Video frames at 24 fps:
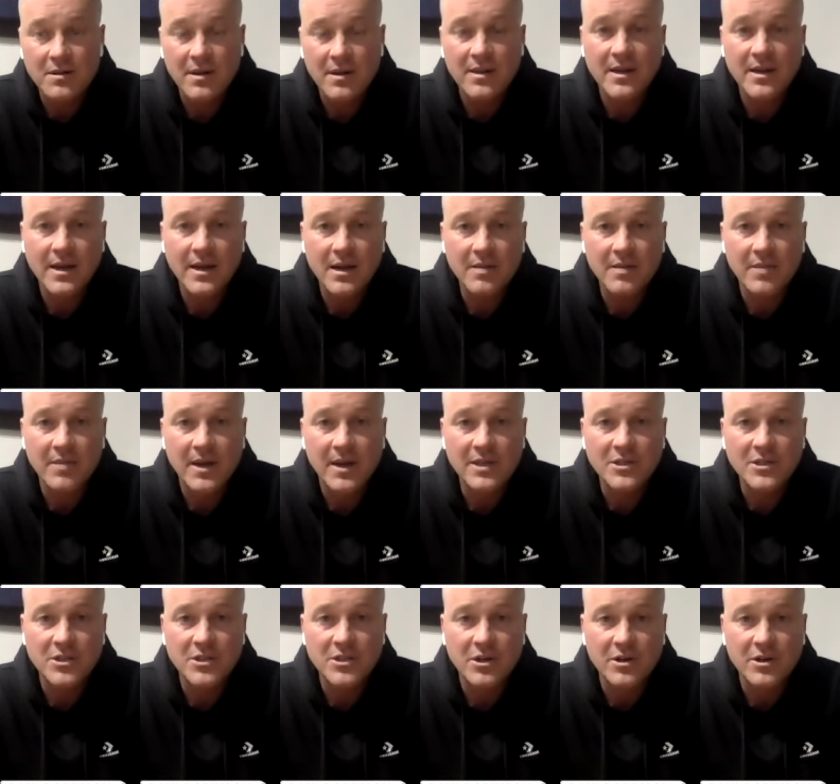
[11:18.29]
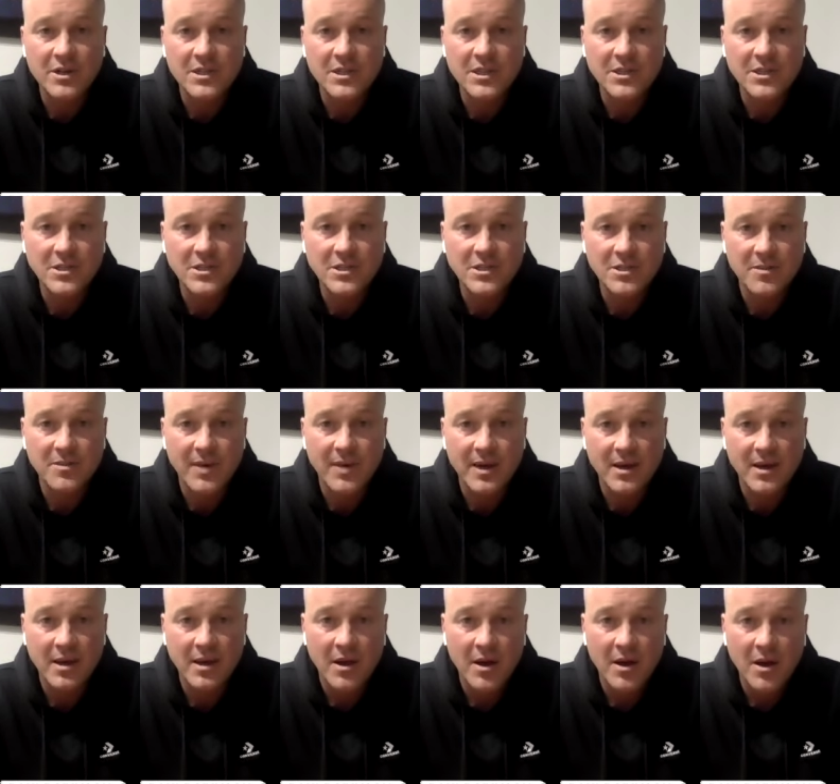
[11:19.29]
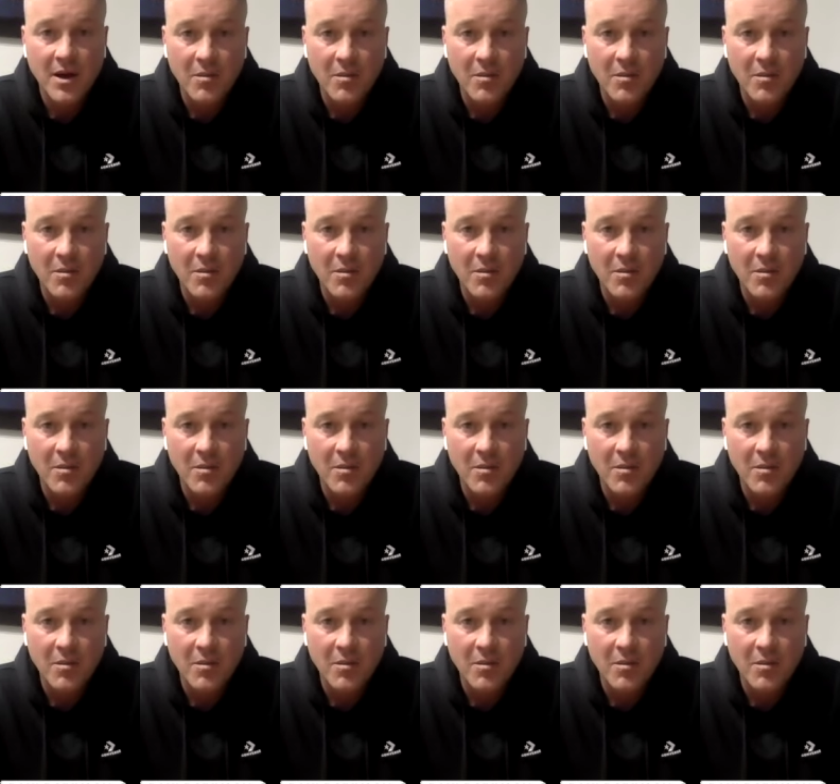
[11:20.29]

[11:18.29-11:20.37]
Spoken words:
then the England manager's got a decision to make.